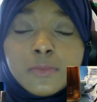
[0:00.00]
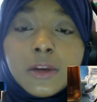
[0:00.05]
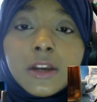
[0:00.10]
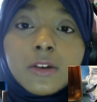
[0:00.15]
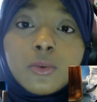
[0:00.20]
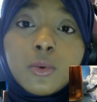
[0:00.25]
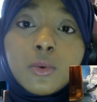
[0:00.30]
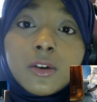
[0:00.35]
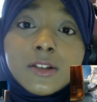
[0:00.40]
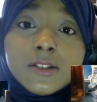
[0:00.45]

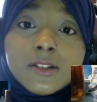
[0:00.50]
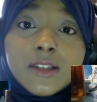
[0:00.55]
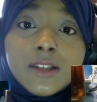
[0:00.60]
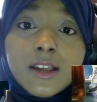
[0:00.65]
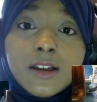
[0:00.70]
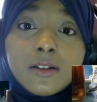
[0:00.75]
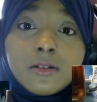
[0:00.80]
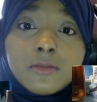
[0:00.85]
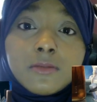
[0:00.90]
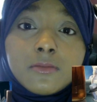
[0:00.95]
pick ones
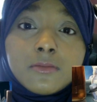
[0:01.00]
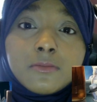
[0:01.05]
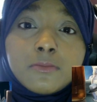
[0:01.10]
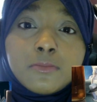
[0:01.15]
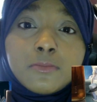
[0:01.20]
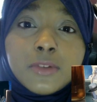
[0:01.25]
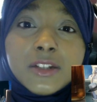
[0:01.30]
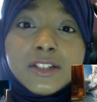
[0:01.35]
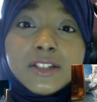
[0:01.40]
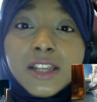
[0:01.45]
that
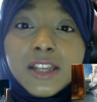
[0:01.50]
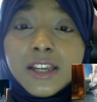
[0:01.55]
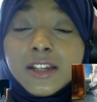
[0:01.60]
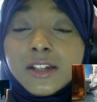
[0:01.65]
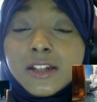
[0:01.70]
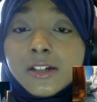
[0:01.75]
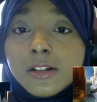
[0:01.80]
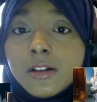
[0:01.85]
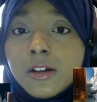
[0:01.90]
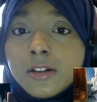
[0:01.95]

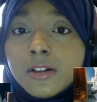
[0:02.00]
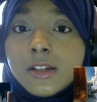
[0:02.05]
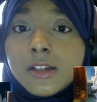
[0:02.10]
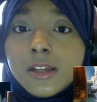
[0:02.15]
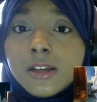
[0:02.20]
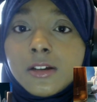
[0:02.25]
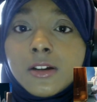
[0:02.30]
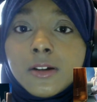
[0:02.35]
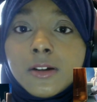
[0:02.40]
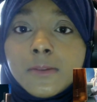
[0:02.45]

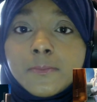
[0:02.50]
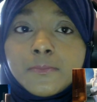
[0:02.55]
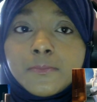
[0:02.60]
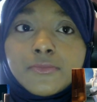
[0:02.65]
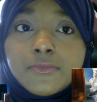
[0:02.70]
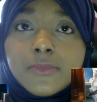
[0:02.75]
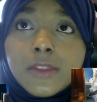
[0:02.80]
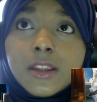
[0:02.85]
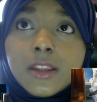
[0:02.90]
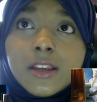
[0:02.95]
particularly
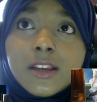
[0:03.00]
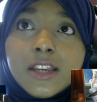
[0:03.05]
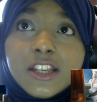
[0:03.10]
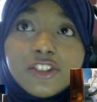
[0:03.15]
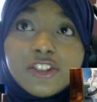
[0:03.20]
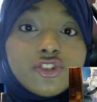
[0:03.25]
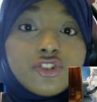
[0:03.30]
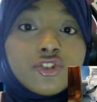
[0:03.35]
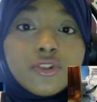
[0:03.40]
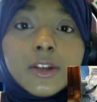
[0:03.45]

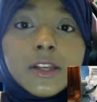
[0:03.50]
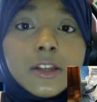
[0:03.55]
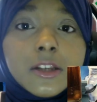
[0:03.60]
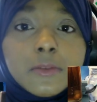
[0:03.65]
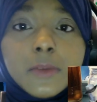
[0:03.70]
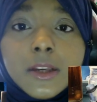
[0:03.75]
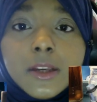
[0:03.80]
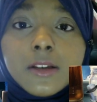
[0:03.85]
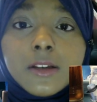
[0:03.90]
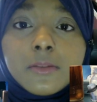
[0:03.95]
intrigue
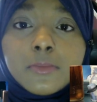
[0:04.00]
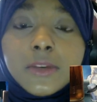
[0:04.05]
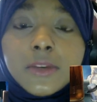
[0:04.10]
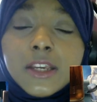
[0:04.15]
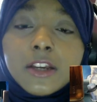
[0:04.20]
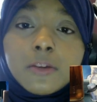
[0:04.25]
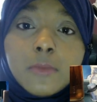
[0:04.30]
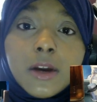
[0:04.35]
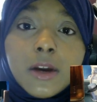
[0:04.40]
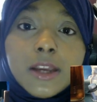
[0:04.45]
me,
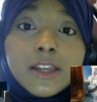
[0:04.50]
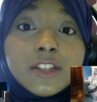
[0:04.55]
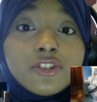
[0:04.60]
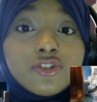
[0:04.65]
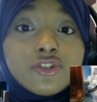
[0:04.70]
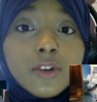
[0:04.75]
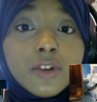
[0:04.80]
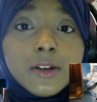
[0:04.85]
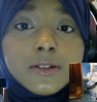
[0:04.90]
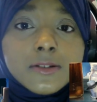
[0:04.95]
pique my
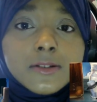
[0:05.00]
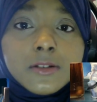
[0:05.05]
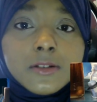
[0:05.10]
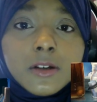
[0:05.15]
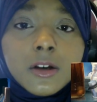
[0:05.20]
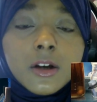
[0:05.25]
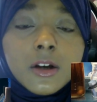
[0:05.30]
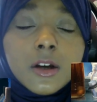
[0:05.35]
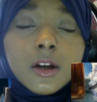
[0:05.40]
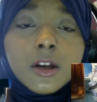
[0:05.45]
interest.
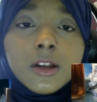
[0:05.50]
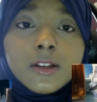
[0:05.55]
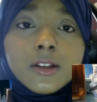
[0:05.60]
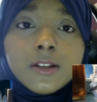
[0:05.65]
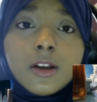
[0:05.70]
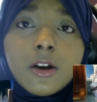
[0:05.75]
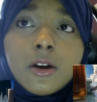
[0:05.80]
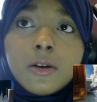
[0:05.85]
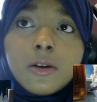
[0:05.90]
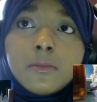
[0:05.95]

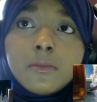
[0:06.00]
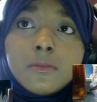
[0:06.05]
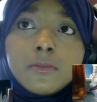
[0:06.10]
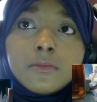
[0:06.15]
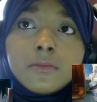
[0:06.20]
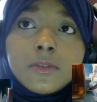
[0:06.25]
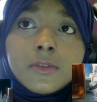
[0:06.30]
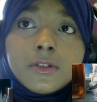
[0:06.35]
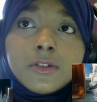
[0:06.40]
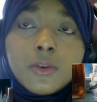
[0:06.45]

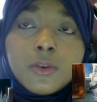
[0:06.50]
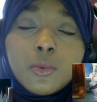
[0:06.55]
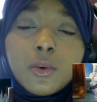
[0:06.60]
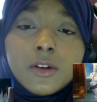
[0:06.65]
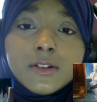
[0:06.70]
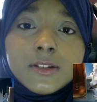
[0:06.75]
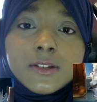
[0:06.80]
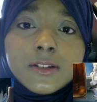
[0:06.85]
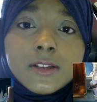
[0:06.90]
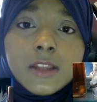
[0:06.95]
So
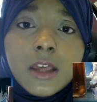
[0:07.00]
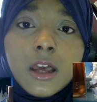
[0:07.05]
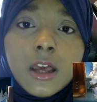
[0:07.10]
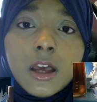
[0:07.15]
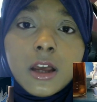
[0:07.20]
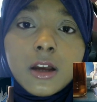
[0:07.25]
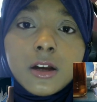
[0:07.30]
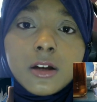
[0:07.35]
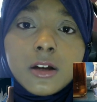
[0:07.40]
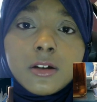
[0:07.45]
ones
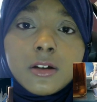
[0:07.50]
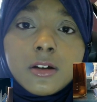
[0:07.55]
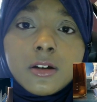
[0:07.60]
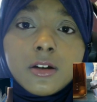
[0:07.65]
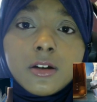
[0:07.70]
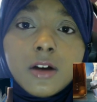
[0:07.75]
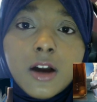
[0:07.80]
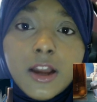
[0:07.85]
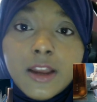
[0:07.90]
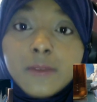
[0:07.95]
that
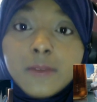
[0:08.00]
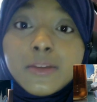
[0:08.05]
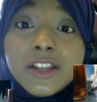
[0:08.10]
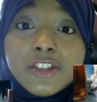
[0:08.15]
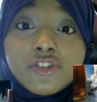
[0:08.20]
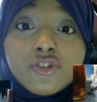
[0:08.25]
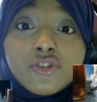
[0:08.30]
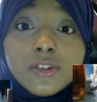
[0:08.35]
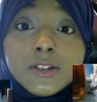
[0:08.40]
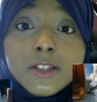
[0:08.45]
I am
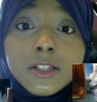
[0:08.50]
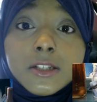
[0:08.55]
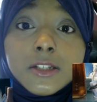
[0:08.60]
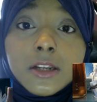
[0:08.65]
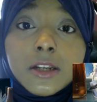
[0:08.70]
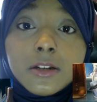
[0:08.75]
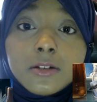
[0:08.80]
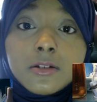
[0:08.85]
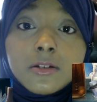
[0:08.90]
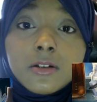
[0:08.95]
interested
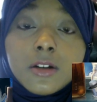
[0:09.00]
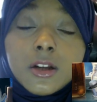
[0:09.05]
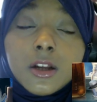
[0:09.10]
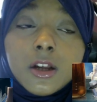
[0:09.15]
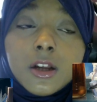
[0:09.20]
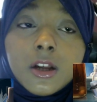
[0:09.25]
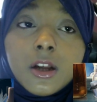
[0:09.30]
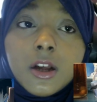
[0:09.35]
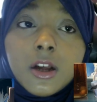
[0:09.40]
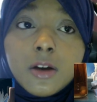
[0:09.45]
in,
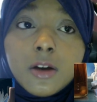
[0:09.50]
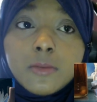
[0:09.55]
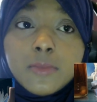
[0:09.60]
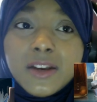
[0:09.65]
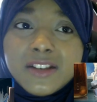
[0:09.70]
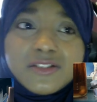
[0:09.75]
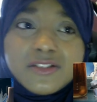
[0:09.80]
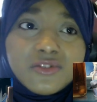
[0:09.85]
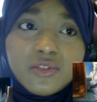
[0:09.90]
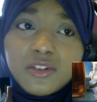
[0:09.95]

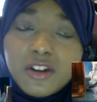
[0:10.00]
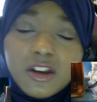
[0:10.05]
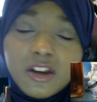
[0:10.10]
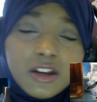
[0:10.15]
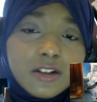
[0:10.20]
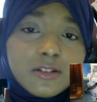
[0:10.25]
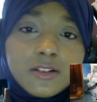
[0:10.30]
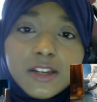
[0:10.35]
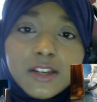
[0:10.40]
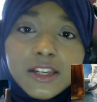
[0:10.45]
based on
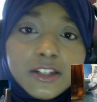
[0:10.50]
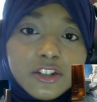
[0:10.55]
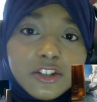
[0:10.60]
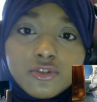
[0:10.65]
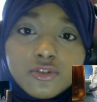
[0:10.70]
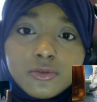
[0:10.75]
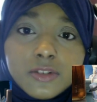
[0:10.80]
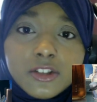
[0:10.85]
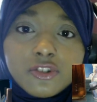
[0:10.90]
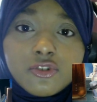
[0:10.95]
like
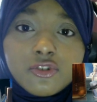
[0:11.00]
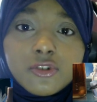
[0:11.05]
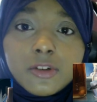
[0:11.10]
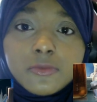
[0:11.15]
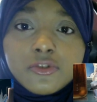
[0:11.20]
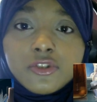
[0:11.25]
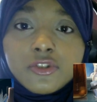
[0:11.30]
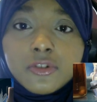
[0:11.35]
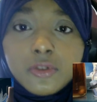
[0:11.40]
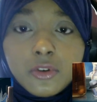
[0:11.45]
initial
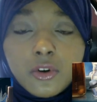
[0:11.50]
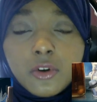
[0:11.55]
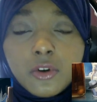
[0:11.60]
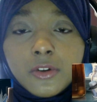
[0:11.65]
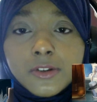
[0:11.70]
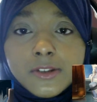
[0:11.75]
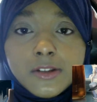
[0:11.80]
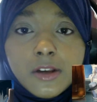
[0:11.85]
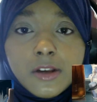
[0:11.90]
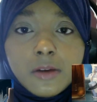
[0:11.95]
description or
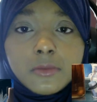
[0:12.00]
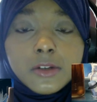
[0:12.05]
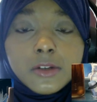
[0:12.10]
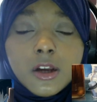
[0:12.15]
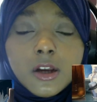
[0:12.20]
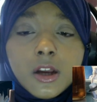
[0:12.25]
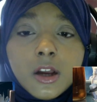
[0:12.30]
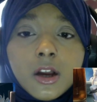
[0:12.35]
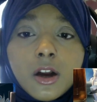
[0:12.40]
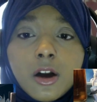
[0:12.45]
concept.
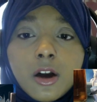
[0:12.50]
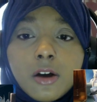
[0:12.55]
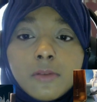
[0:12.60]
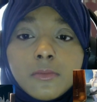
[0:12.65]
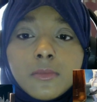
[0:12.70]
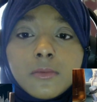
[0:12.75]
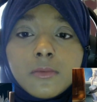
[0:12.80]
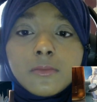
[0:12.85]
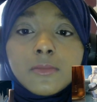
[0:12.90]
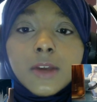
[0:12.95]

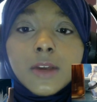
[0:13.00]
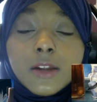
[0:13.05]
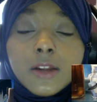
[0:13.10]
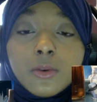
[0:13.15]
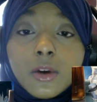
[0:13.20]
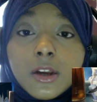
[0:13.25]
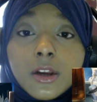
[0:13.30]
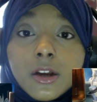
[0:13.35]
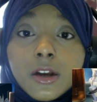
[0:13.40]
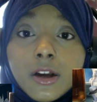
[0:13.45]
But
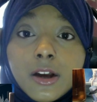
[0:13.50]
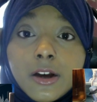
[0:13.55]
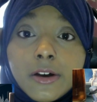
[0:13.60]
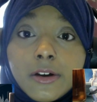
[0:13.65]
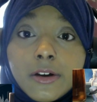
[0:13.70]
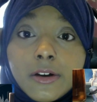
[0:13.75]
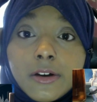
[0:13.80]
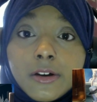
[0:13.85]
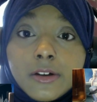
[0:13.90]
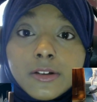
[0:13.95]
anyway,
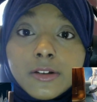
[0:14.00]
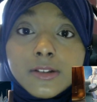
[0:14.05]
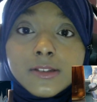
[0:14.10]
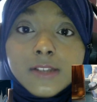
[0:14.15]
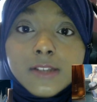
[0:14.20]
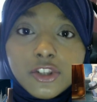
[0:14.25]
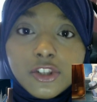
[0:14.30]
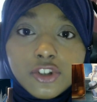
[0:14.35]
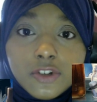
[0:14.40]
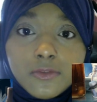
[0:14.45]

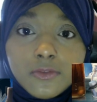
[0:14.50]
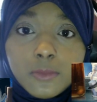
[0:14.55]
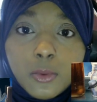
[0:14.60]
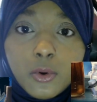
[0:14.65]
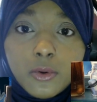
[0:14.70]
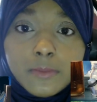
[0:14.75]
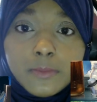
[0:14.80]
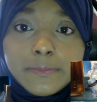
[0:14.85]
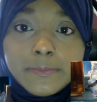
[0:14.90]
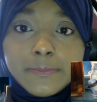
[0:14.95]
stay tuned for more.